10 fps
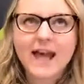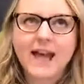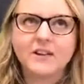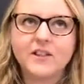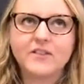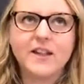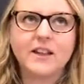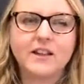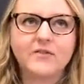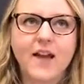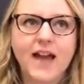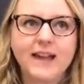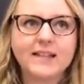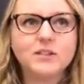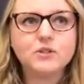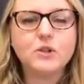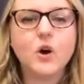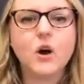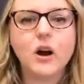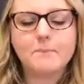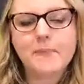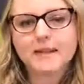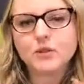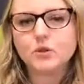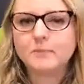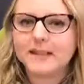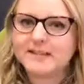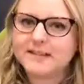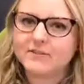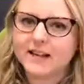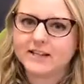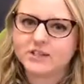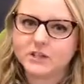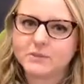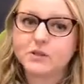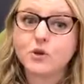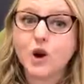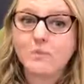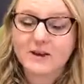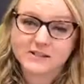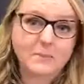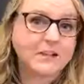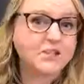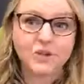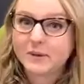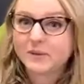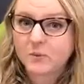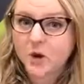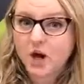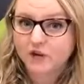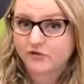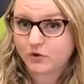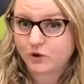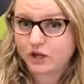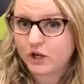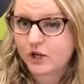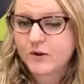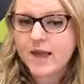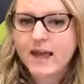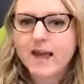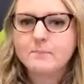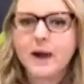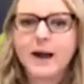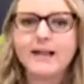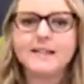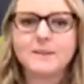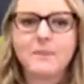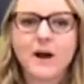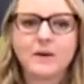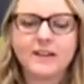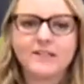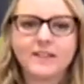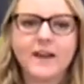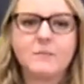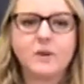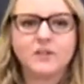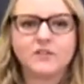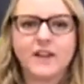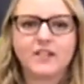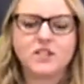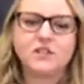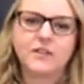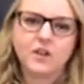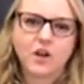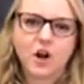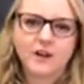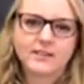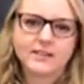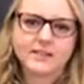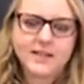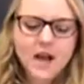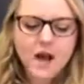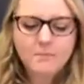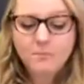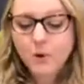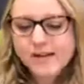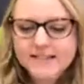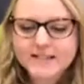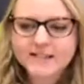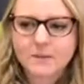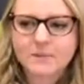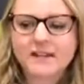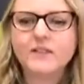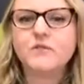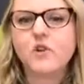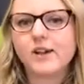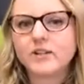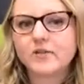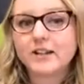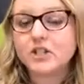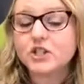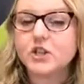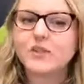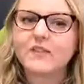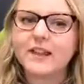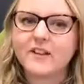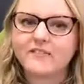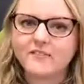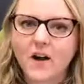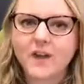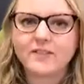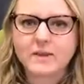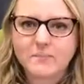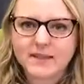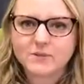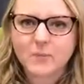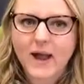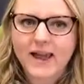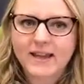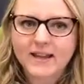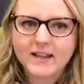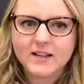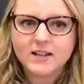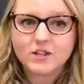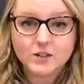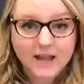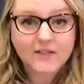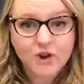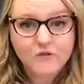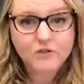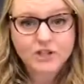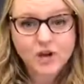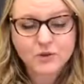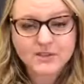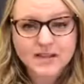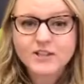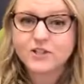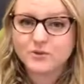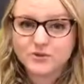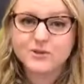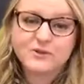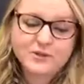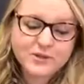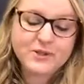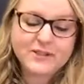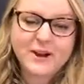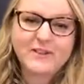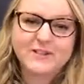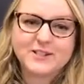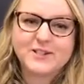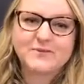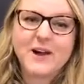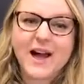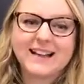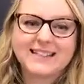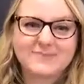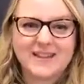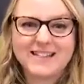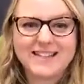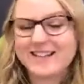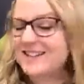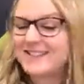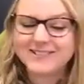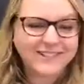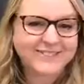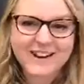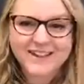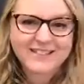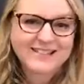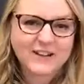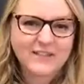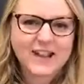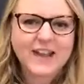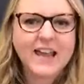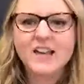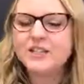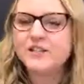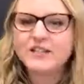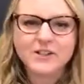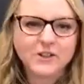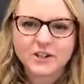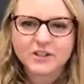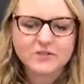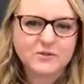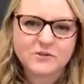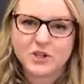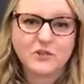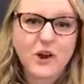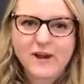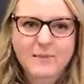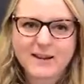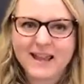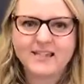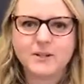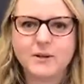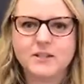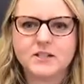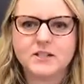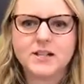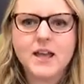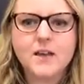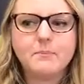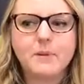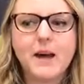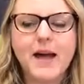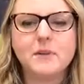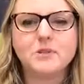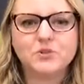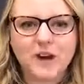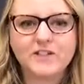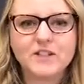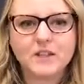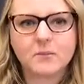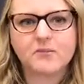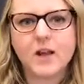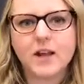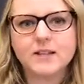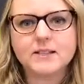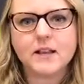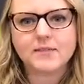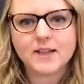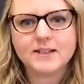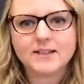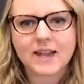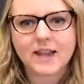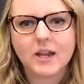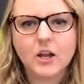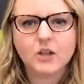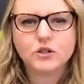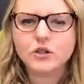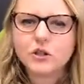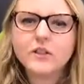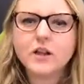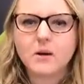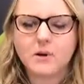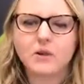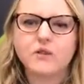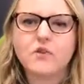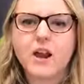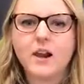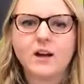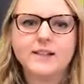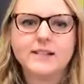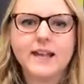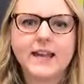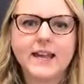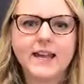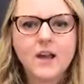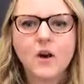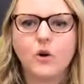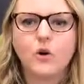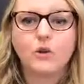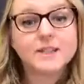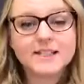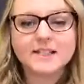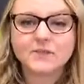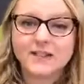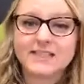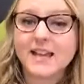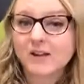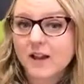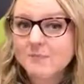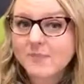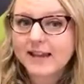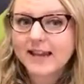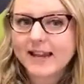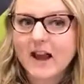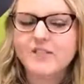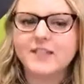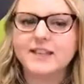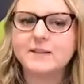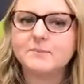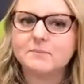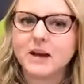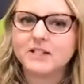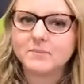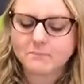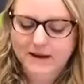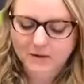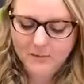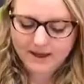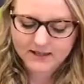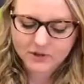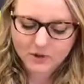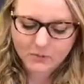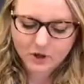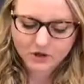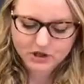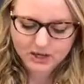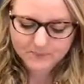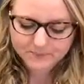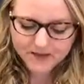And I think that it's not a mentor-mentee relationship, is not about somebody doing the work for you, but it's about giving that motivation and the guidance, pointing somebody in the right direction so that they can find the best way to get their own results. So you still have to do the work as a mentee. You've still got to write your CV. You've still got to do your own application questions, but perhaps drafting them first and then saying, do you think I'm along the right lines here? Or does this really sound like me? I think that's a much better way to approach it.